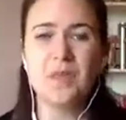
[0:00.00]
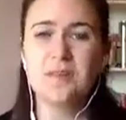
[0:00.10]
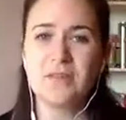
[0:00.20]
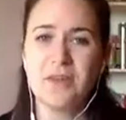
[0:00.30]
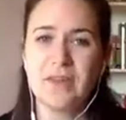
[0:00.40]

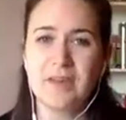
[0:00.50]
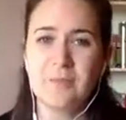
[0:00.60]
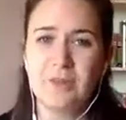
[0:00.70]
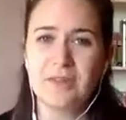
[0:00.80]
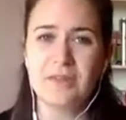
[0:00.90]
Tying in
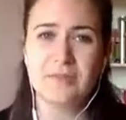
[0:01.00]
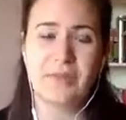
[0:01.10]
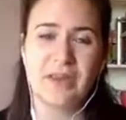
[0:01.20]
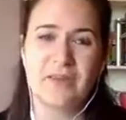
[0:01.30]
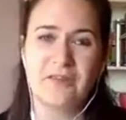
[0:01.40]
with this,
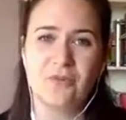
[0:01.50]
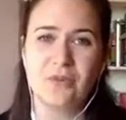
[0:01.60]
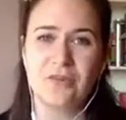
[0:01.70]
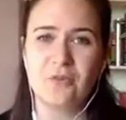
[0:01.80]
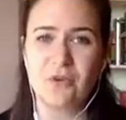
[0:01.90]
making sure that
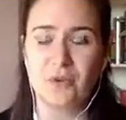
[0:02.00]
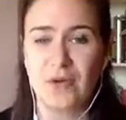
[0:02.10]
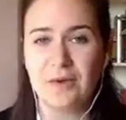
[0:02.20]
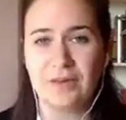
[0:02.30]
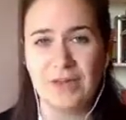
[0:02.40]
you've got your
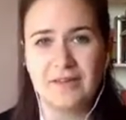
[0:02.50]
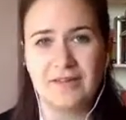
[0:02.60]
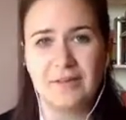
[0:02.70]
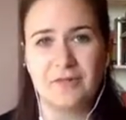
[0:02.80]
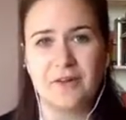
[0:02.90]
healthcare
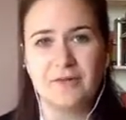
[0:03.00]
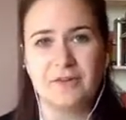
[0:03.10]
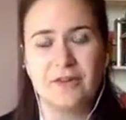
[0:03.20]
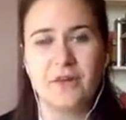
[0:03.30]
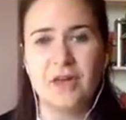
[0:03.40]
team around
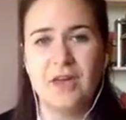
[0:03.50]
you